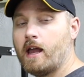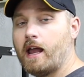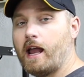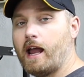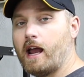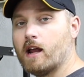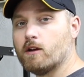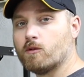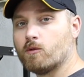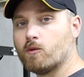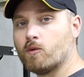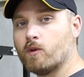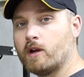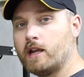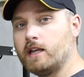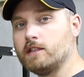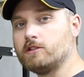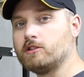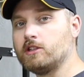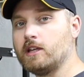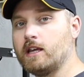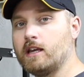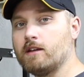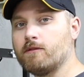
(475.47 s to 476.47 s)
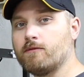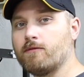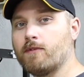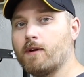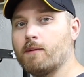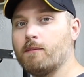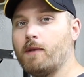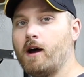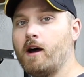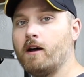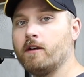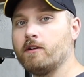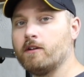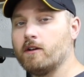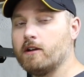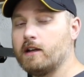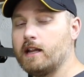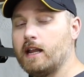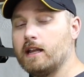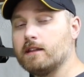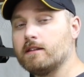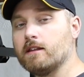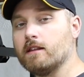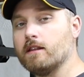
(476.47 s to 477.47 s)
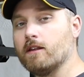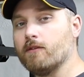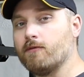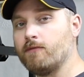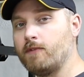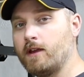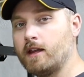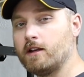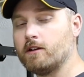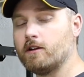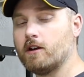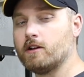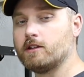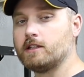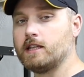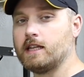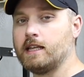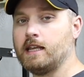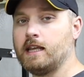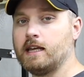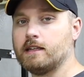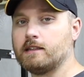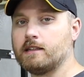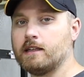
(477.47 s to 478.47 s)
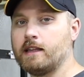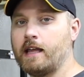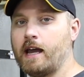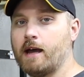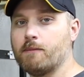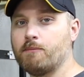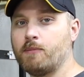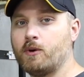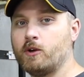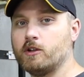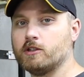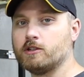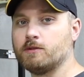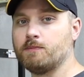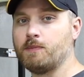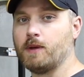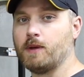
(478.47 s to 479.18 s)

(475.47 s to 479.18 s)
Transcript: and reach in from underneath of the fender to get to that push